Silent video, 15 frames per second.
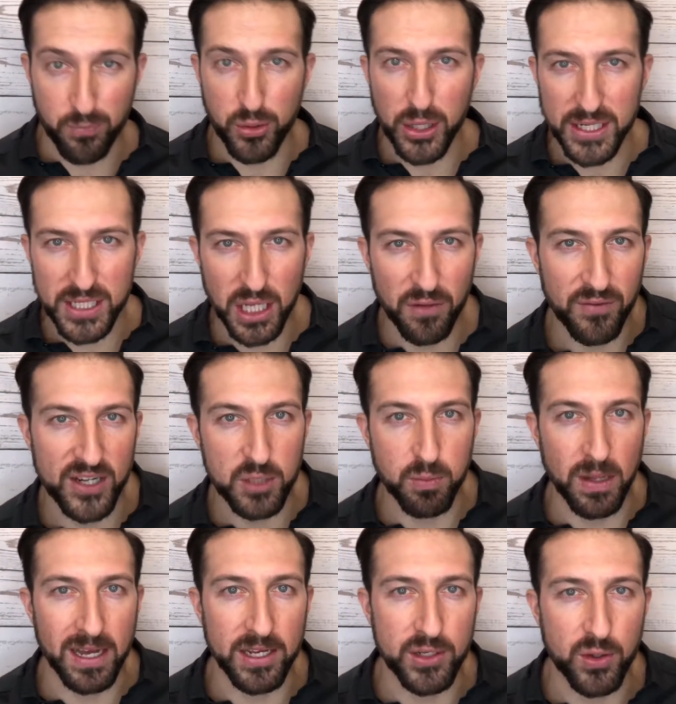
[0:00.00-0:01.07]
Pretty
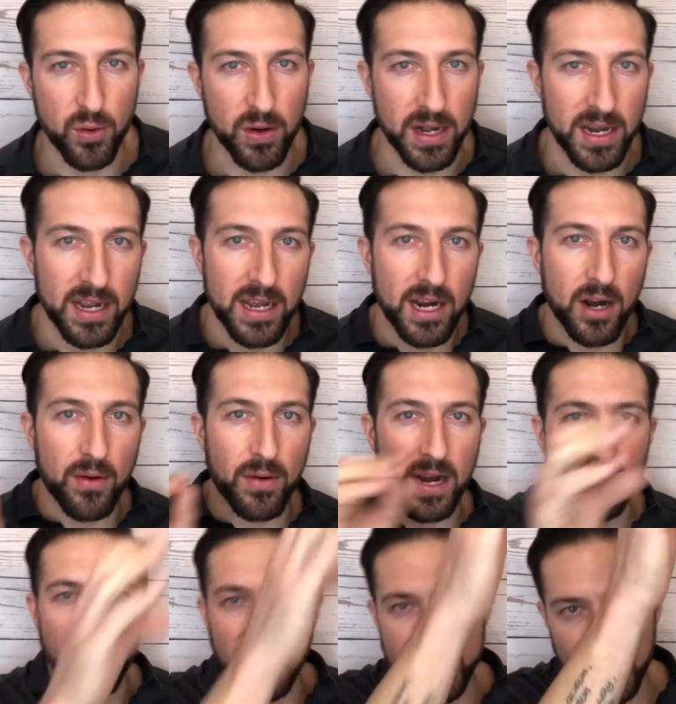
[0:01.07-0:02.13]
self-explanatory,
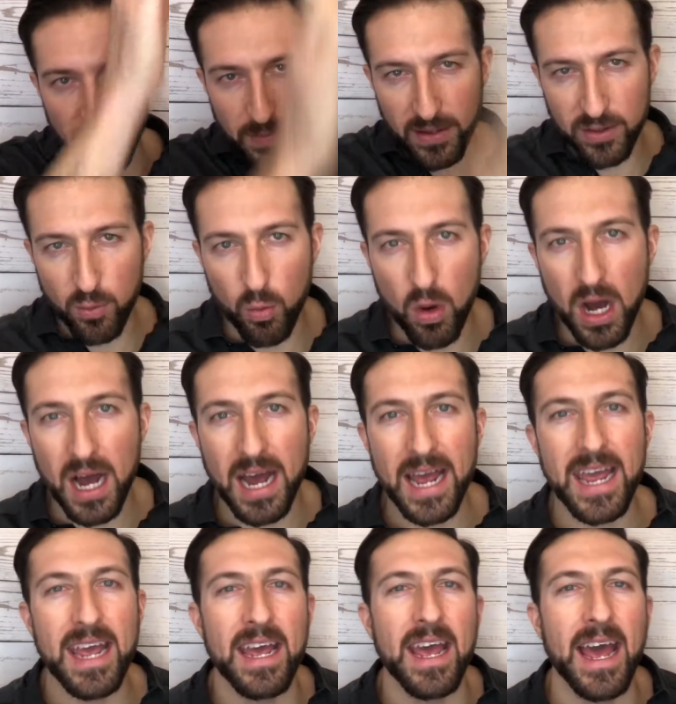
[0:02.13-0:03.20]
right? That's going to be on the
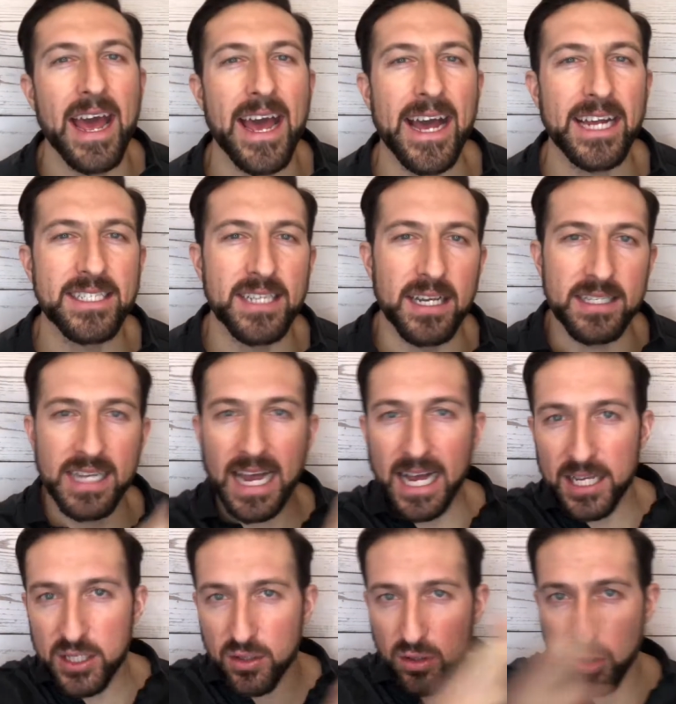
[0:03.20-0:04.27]
y-axis.
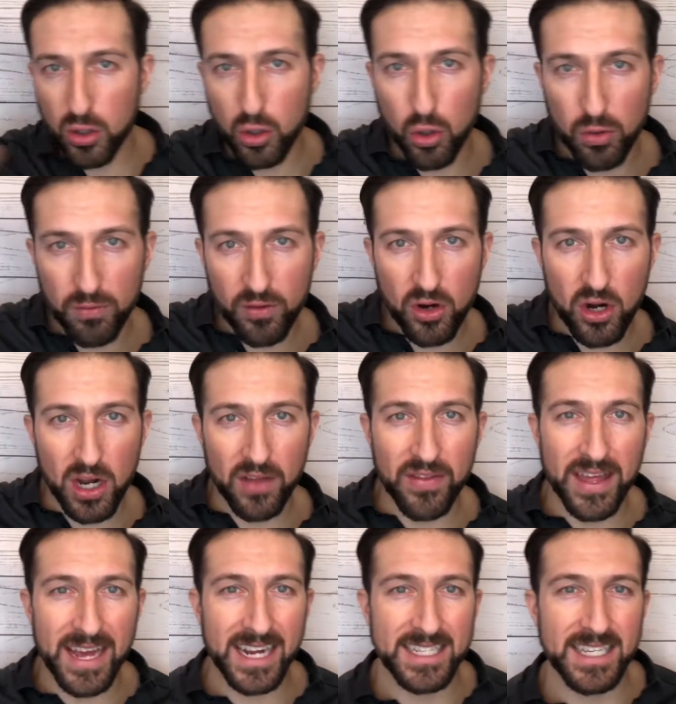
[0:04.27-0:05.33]
As you look over on
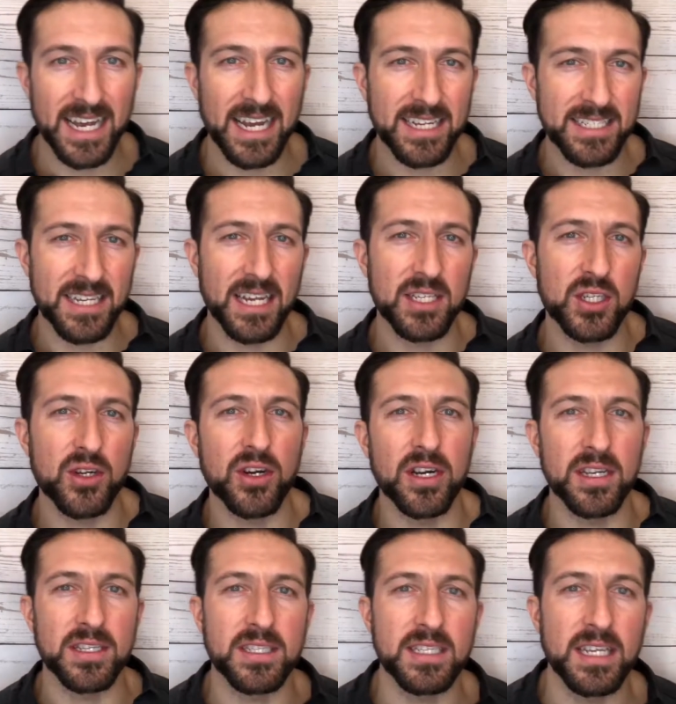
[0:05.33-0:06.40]
the x-axis, you're
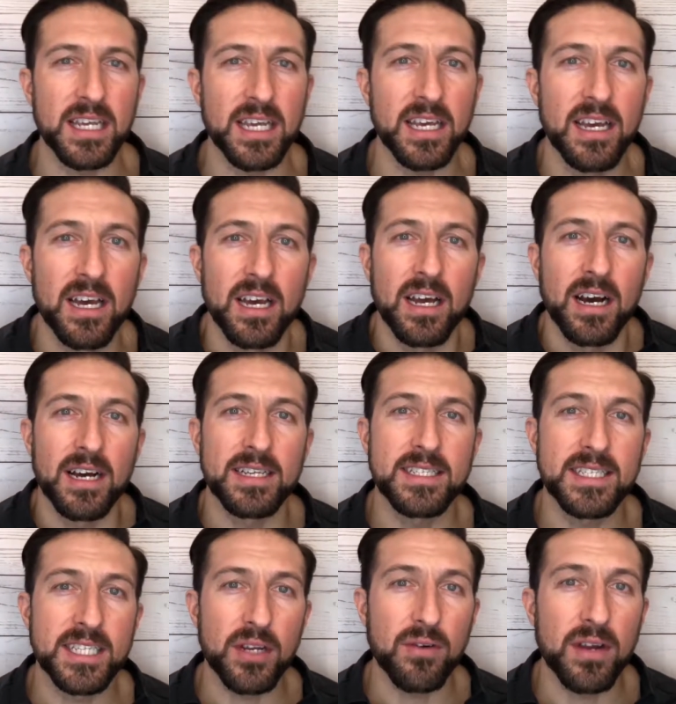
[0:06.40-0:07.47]
going to see a
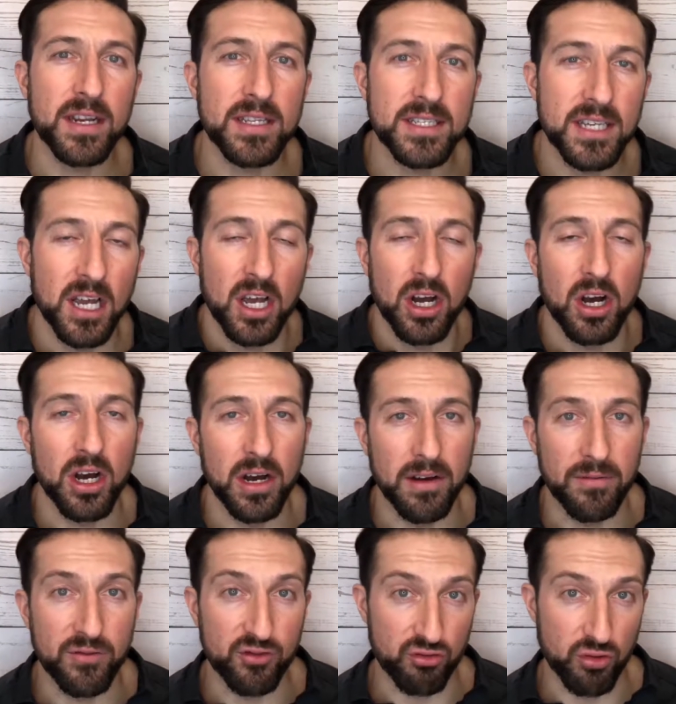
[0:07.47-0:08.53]
series
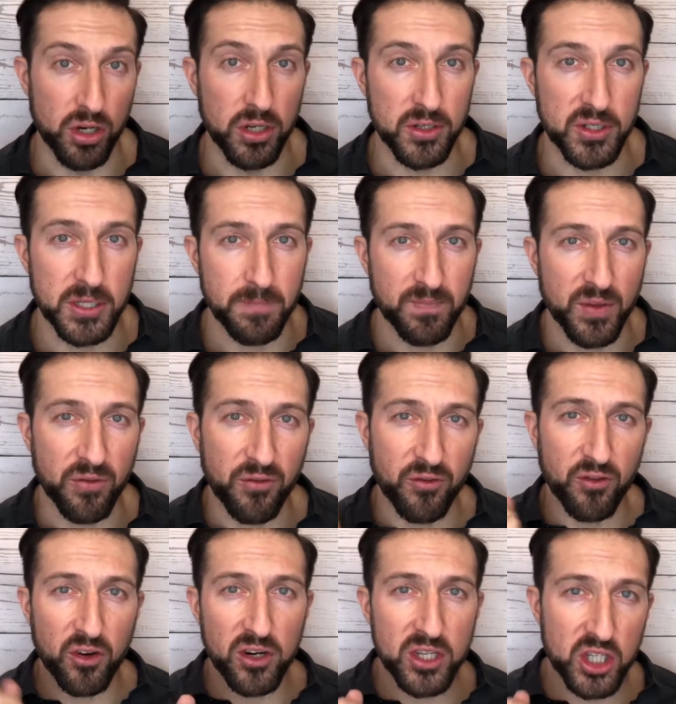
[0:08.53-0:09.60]
of drills. The
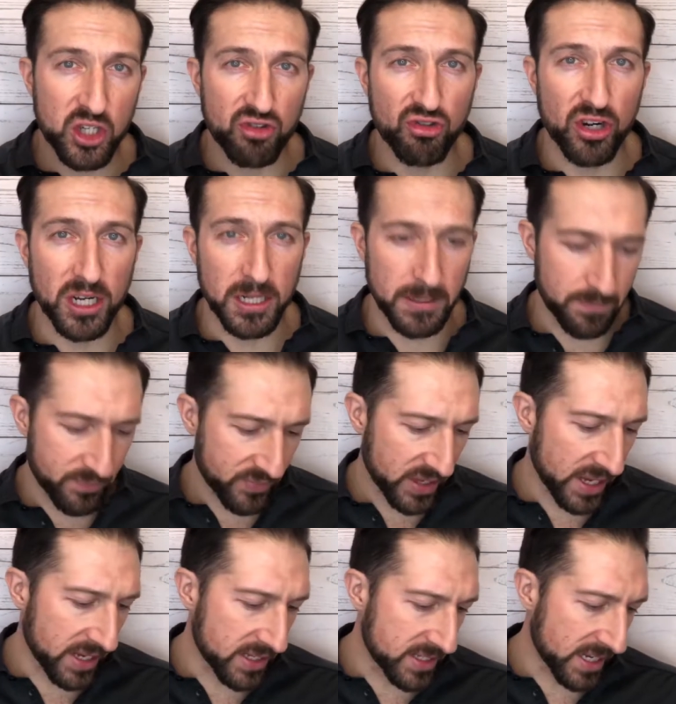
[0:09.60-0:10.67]
first drill
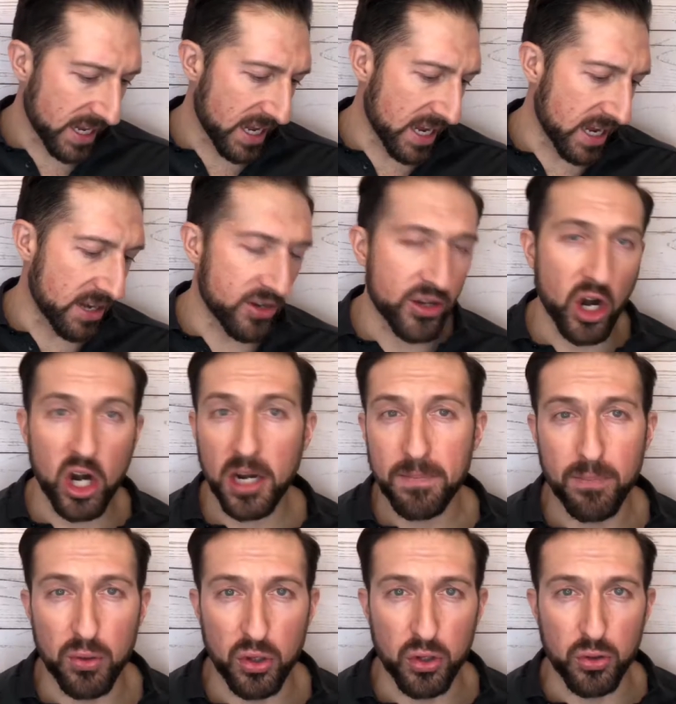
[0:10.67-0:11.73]
is in
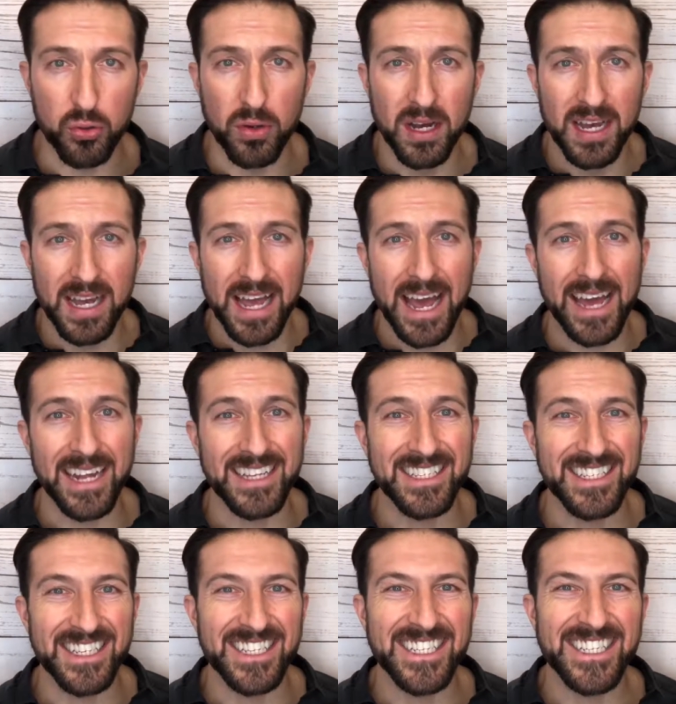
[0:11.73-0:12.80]
dark blue, and it's
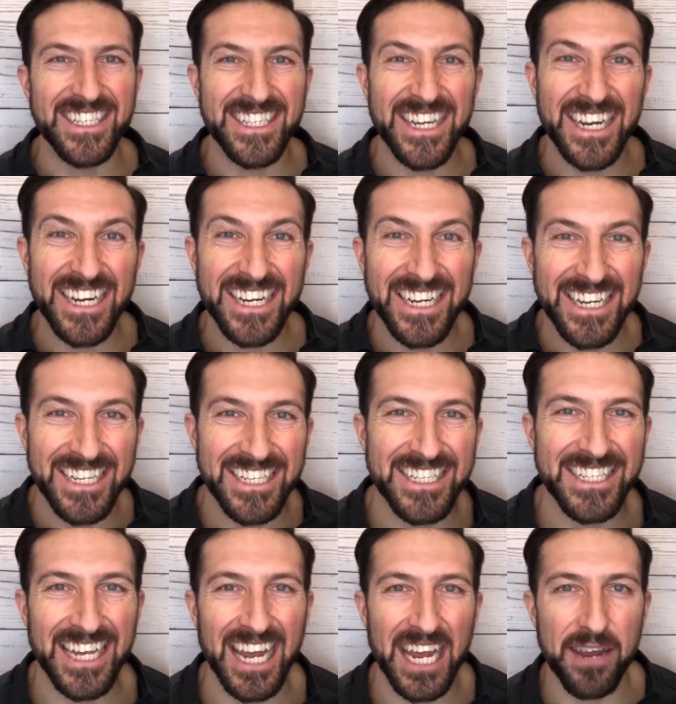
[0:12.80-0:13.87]
the stick
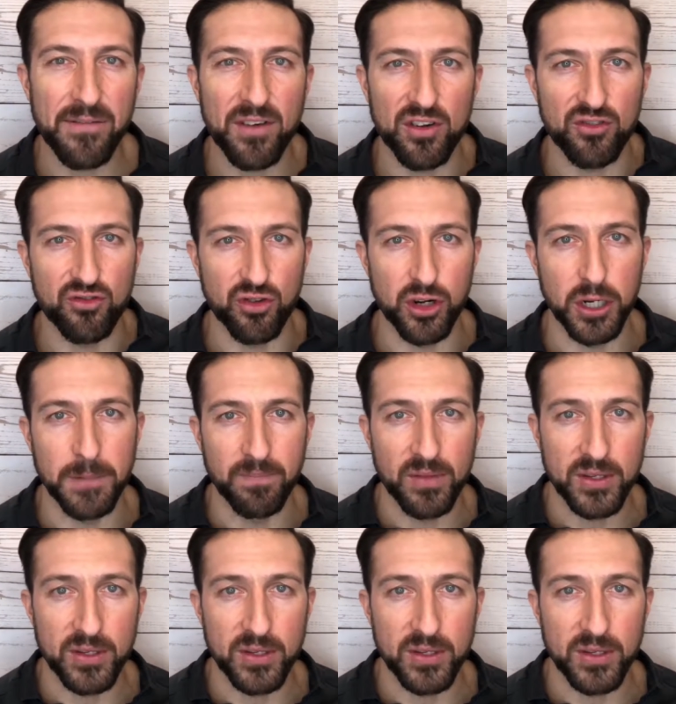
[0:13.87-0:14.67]
save drill.